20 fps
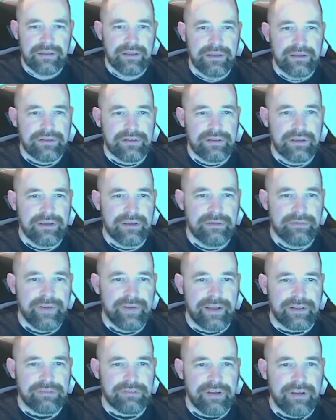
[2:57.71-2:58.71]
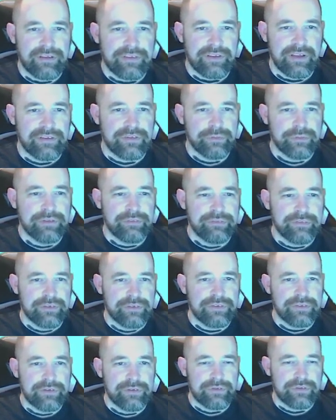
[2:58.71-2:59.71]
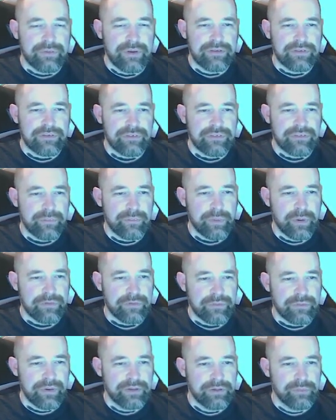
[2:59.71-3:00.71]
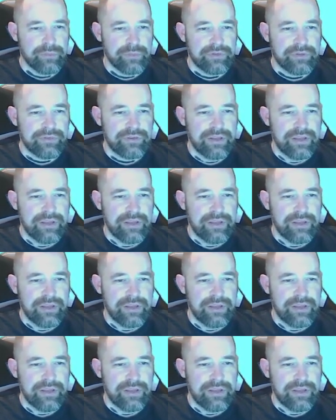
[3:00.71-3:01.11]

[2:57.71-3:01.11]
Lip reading: Let's factorise that into a difference of 2 squares because they're both square numbers,